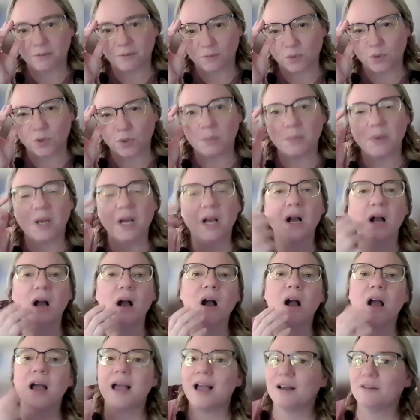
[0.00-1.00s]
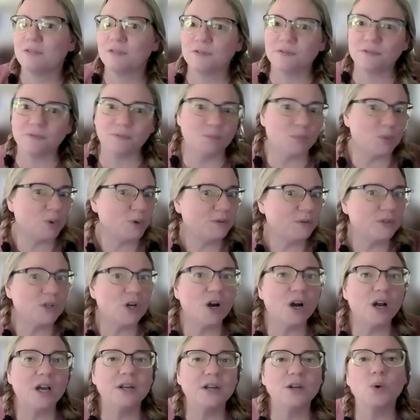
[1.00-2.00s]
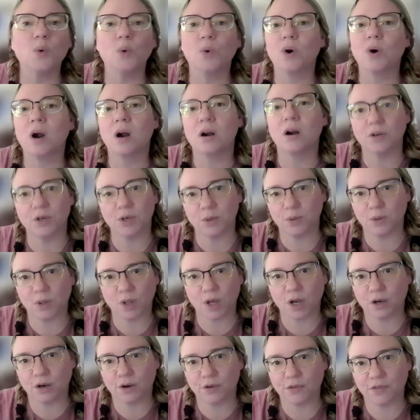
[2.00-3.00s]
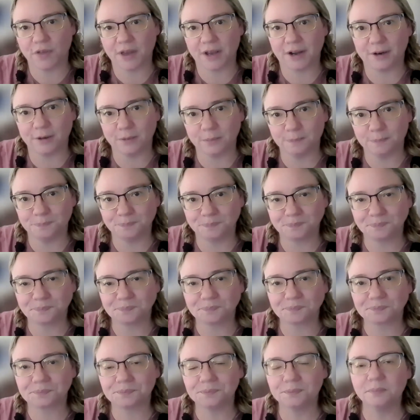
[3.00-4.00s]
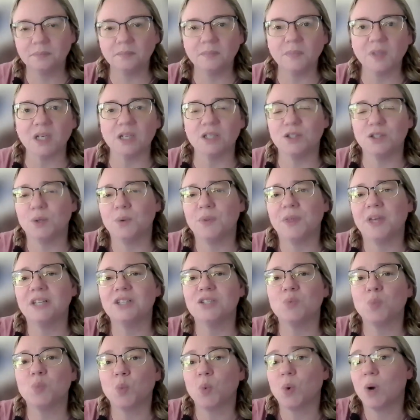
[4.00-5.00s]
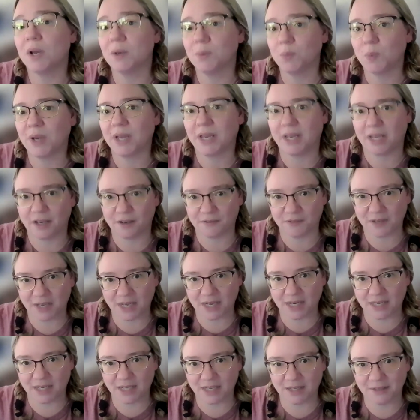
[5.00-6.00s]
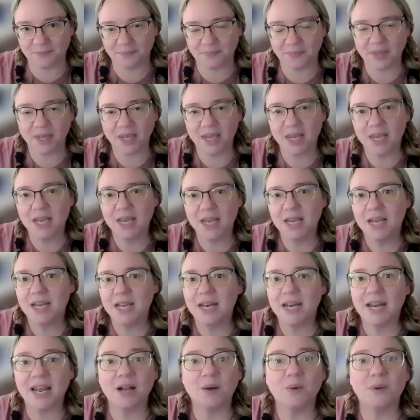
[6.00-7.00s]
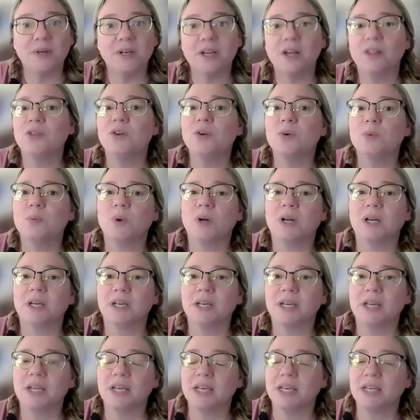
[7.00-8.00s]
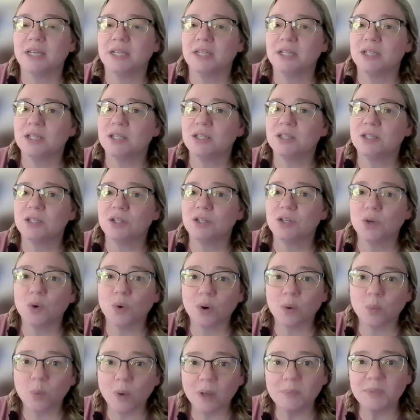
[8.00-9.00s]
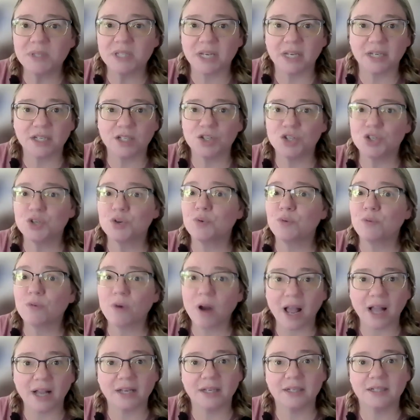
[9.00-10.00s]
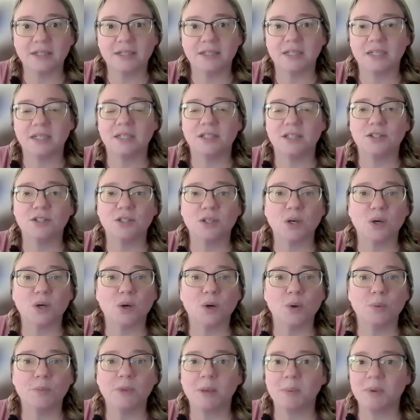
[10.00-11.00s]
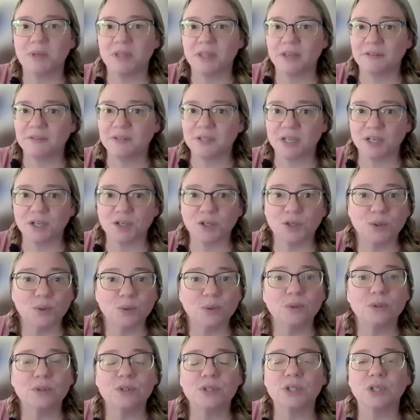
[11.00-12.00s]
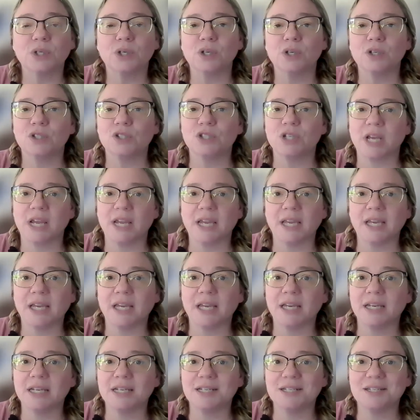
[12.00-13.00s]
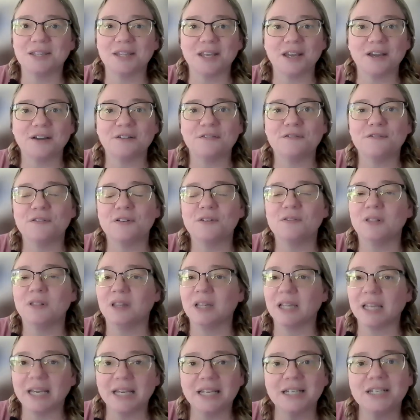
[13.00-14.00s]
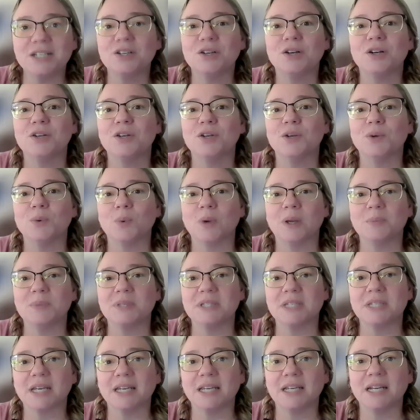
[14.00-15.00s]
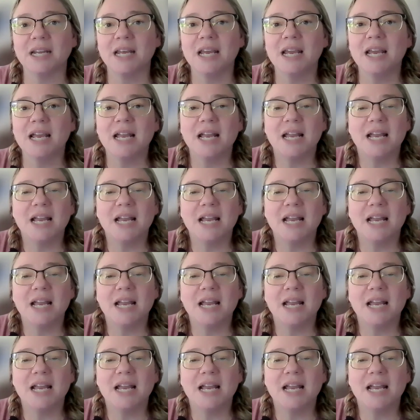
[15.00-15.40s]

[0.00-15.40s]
platform have moved on or are no longer there. So that's one way of getting it. Now, another one is your website direct. So maybe they've done a Google search and they have landed on your website,